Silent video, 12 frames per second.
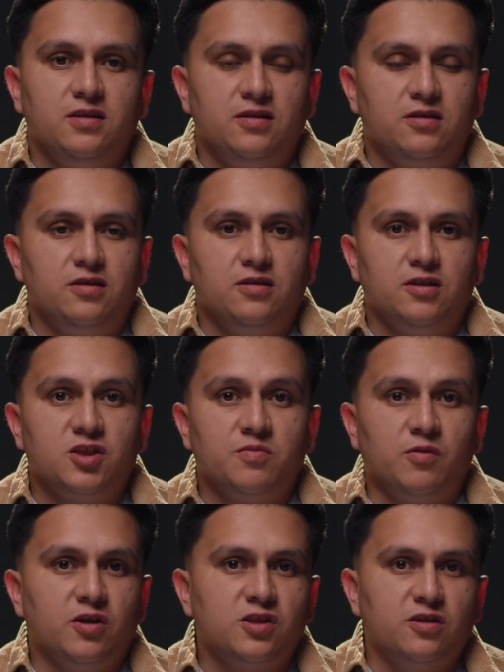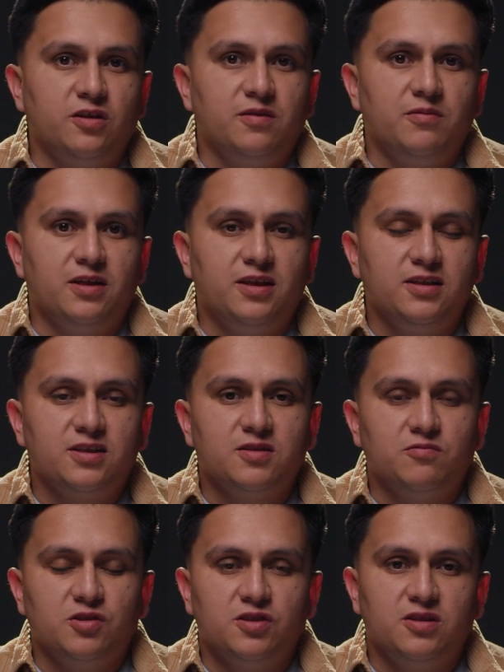are a smart start
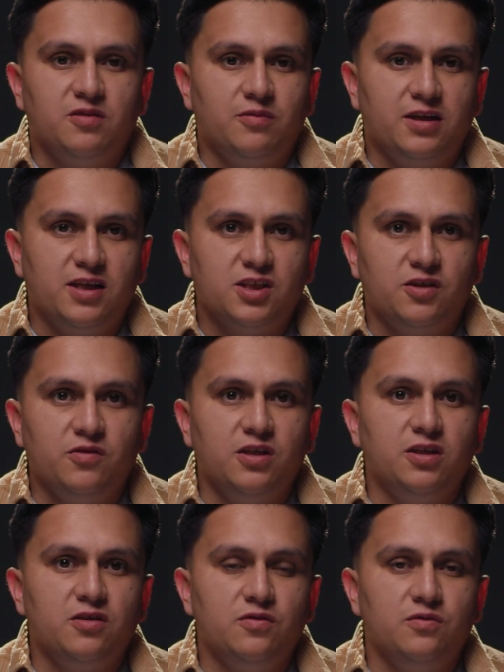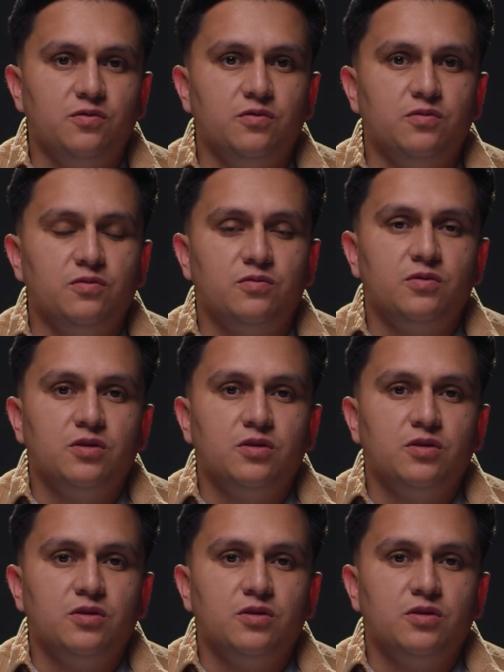device, which is a device you need to